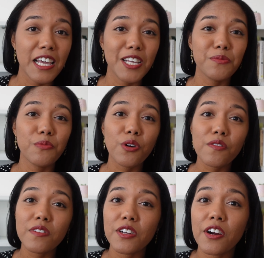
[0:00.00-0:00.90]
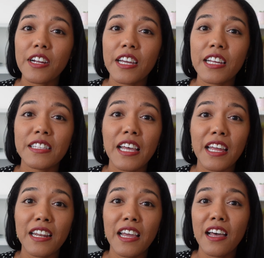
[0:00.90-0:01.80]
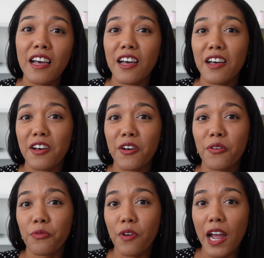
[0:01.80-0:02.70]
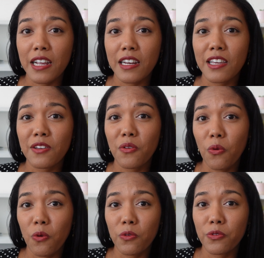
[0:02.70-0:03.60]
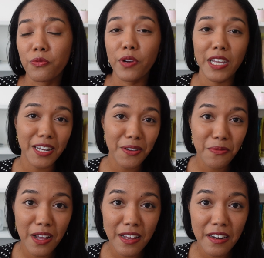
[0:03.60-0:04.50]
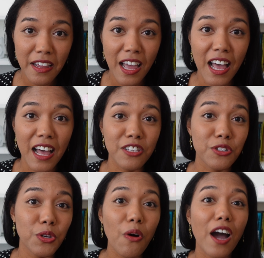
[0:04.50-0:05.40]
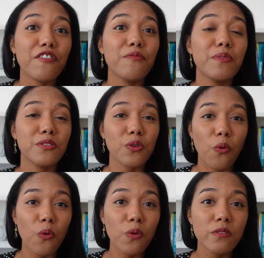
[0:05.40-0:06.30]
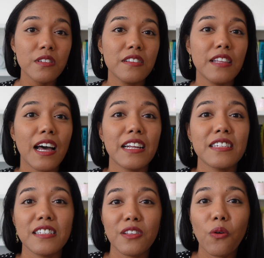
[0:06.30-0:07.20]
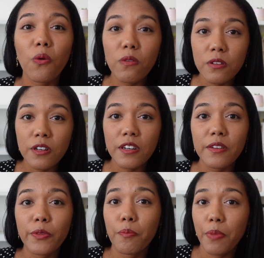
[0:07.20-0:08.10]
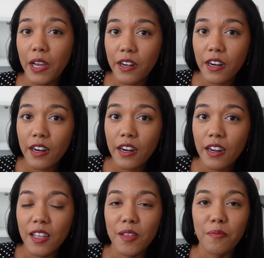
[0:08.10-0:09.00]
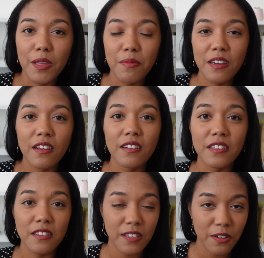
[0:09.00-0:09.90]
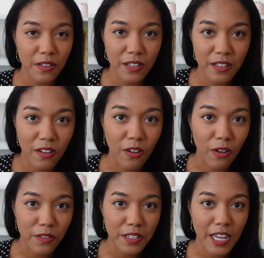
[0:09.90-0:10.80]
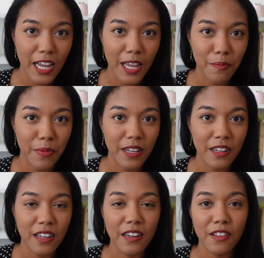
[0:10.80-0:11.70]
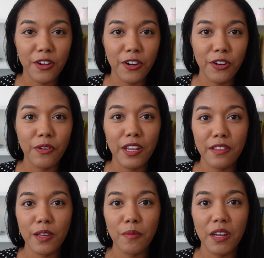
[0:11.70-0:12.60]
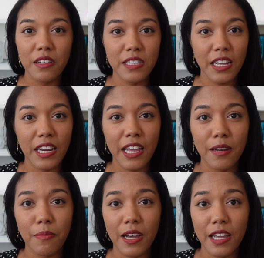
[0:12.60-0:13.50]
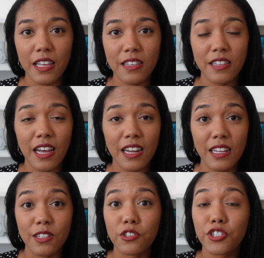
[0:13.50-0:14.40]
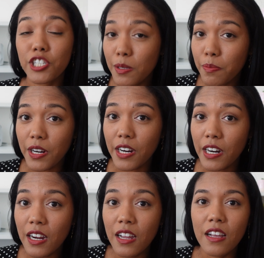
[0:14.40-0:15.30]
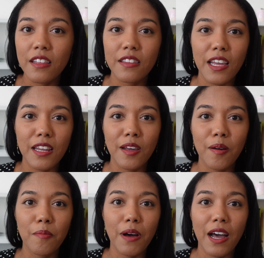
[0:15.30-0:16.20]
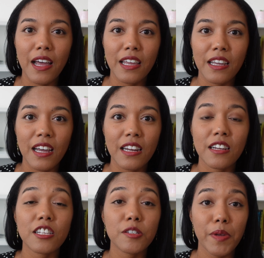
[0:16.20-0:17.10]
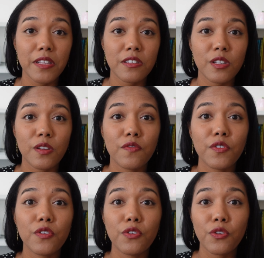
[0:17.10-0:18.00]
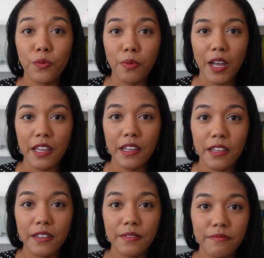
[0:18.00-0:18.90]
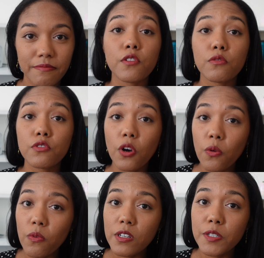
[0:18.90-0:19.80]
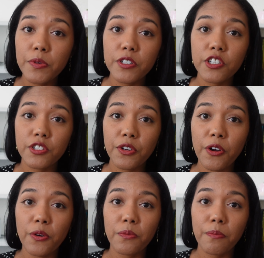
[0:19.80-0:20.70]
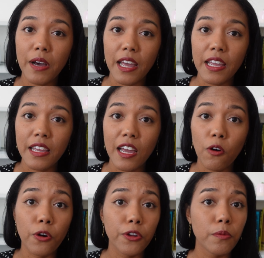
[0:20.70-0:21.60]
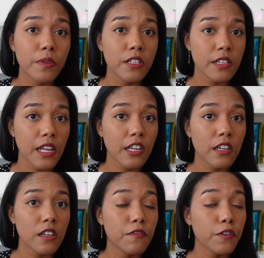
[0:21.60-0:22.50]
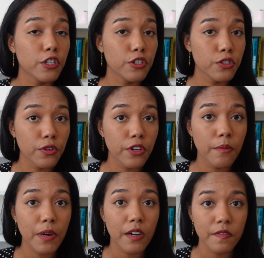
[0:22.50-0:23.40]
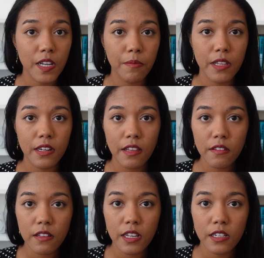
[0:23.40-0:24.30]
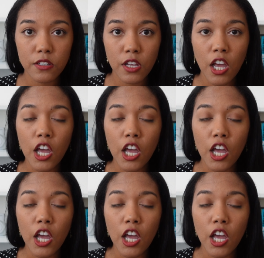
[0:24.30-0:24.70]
is more of a target than a raggedy old rickety one. So I've been told that the older the better maybe not necessarily all the time, but another great thing about a secondhand bike is that it's cheaper than buying an expensive new bike. If you don't want to purchase your own bike or you'll be staying for a shorter amount of time in the Netherlands,